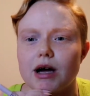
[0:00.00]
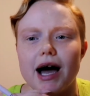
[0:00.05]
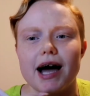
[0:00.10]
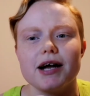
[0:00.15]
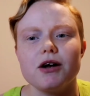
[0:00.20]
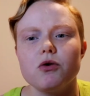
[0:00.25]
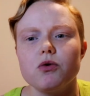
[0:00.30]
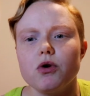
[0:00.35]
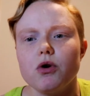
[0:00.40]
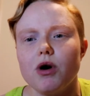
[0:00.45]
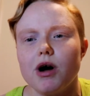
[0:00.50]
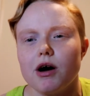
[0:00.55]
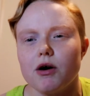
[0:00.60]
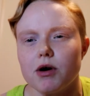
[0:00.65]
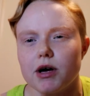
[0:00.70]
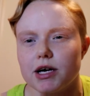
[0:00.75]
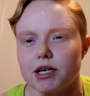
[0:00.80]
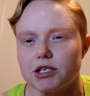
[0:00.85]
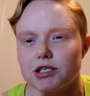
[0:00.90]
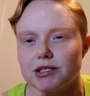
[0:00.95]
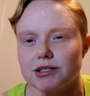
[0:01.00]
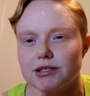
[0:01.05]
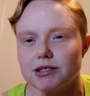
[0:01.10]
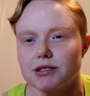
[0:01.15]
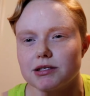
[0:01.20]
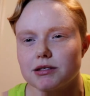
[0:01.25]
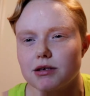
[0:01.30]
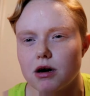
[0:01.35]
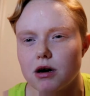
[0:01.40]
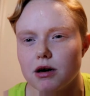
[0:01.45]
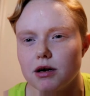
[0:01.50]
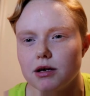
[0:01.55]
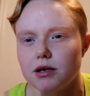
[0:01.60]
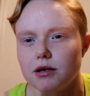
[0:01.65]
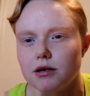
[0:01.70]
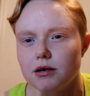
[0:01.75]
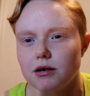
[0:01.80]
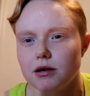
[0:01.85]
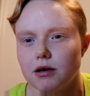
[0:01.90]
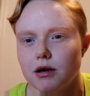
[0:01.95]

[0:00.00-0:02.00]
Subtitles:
I don't know how Agents has gone.